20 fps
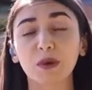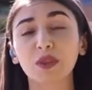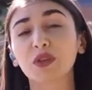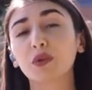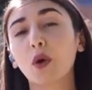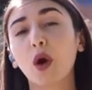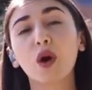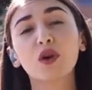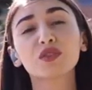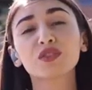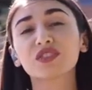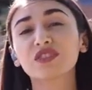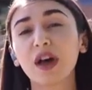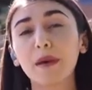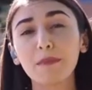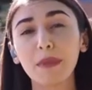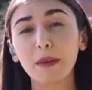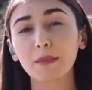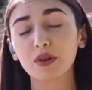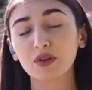But there are
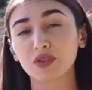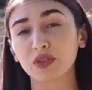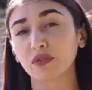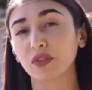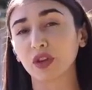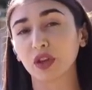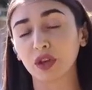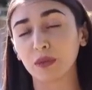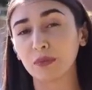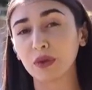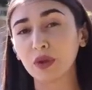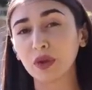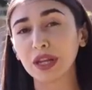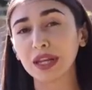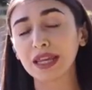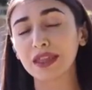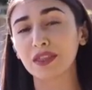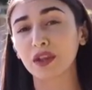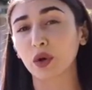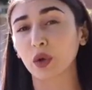some members of the
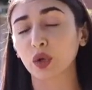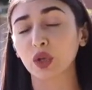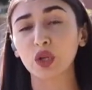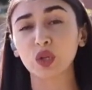community that are